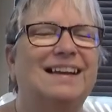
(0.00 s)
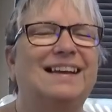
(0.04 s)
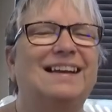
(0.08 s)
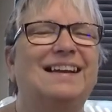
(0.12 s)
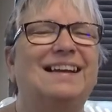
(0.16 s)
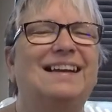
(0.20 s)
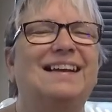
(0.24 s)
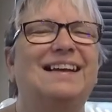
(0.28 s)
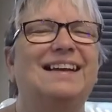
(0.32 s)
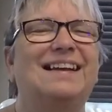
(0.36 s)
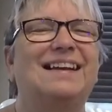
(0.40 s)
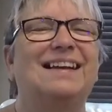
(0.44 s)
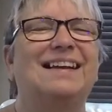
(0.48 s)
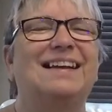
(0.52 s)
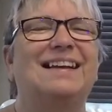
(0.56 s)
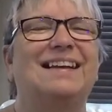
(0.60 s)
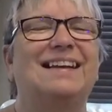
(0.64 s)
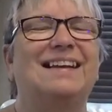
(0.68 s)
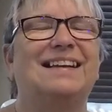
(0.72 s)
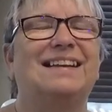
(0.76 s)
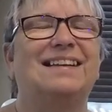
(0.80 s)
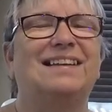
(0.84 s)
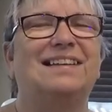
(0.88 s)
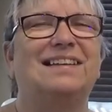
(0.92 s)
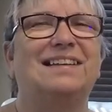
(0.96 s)

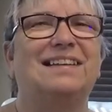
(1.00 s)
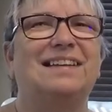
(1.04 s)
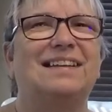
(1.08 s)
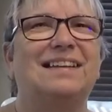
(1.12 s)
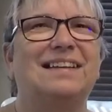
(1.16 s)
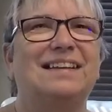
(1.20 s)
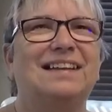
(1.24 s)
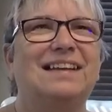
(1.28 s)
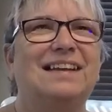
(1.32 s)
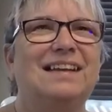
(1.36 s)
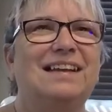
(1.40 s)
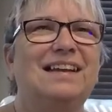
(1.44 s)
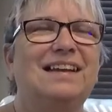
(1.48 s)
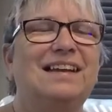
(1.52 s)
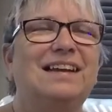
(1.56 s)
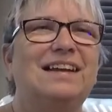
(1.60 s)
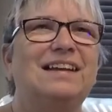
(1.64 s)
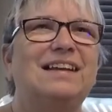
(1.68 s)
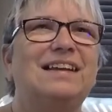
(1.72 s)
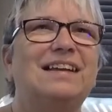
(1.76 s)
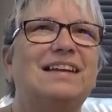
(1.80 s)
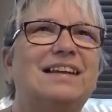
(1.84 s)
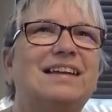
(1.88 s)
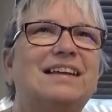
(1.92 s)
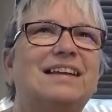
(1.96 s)

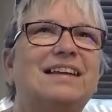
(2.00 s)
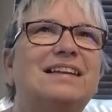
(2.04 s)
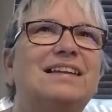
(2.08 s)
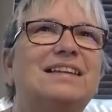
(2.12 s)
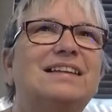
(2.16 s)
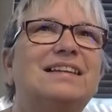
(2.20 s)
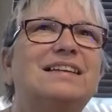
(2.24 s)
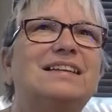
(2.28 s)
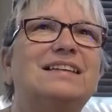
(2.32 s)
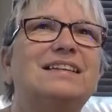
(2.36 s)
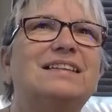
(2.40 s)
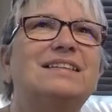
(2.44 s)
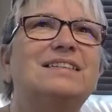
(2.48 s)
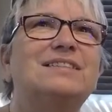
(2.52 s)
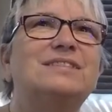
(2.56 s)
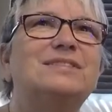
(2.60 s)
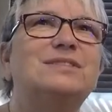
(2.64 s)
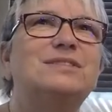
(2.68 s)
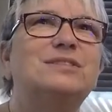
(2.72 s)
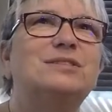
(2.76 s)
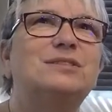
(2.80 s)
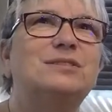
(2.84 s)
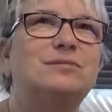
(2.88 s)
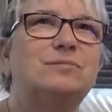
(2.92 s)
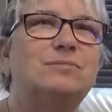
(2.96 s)

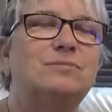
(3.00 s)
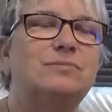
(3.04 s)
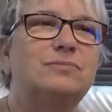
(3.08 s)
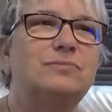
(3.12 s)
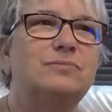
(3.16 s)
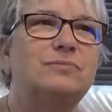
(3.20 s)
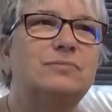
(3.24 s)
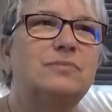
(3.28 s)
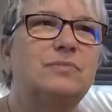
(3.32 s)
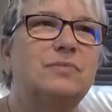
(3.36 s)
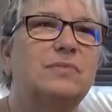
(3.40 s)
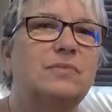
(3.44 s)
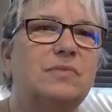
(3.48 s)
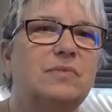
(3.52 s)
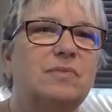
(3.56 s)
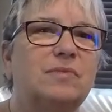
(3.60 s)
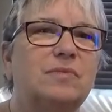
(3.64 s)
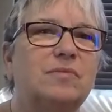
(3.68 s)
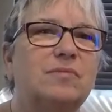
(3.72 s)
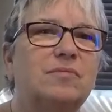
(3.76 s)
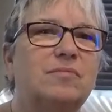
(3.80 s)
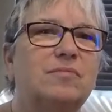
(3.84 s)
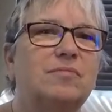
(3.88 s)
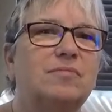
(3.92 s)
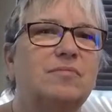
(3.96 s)

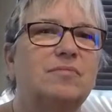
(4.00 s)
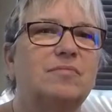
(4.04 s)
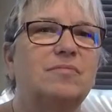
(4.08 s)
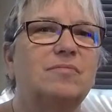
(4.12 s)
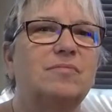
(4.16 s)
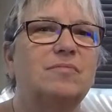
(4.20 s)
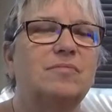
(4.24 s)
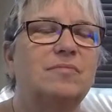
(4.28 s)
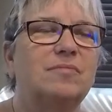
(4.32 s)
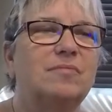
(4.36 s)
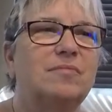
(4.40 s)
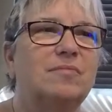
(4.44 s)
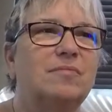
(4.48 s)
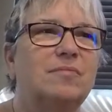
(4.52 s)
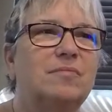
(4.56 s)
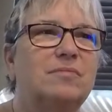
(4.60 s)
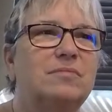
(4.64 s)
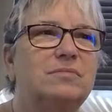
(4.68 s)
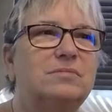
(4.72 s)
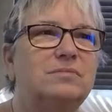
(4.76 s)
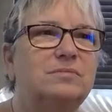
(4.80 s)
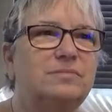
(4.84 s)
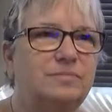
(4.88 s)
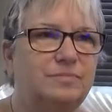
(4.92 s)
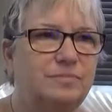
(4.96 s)

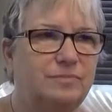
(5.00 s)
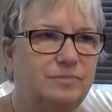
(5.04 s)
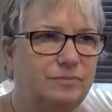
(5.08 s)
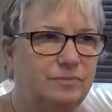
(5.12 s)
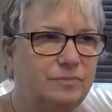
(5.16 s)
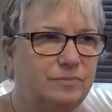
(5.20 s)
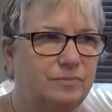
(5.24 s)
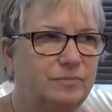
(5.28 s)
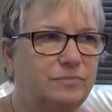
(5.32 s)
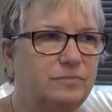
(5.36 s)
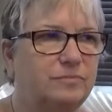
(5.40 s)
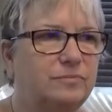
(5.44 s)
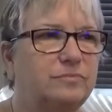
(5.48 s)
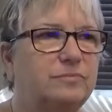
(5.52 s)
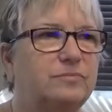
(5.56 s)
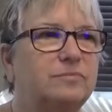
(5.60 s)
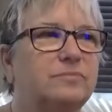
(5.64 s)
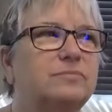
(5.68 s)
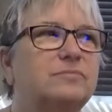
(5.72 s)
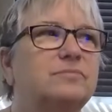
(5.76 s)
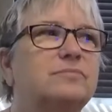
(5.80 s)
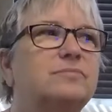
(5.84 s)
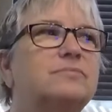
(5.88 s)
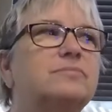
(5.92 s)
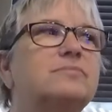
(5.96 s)

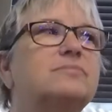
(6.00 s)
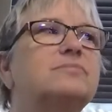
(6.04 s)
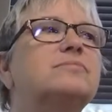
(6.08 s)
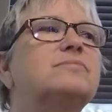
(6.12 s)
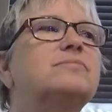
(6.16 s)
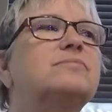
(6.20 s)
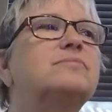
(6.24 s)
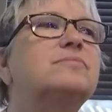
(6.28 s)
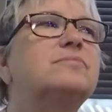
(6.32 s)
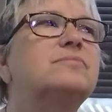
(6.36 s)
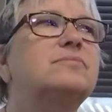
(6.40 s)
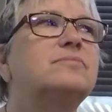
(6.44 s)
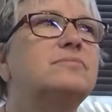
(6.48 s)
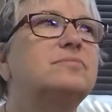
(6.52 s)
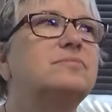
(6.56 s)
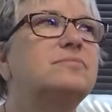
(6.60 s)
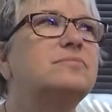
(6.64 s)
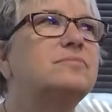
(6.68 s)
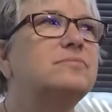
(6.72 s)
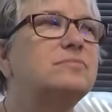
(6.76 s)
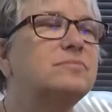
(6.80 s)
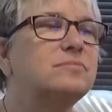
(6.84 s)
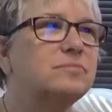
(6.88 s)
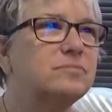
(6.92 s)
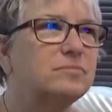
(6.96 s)

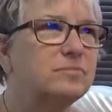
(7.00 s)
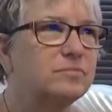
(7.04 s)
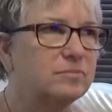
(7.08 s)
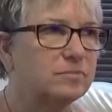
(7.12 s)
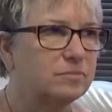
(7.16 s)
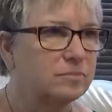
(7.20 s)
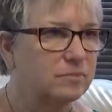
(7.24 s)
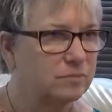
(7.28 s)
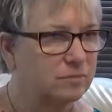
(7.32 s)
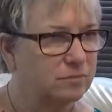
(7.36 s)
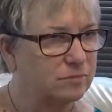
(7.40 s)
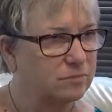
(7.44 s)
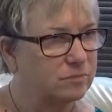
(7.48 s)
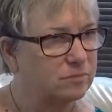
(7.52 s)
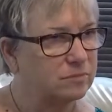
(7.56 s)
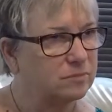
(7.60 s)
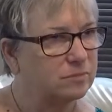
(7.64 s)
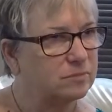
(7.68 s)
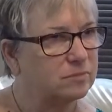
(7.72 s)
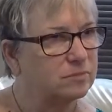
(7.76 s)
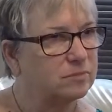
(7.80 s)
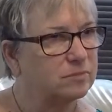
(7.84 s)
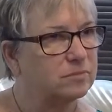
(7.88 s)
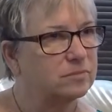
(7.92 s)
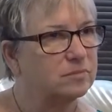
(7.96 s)
This person isn't speaking.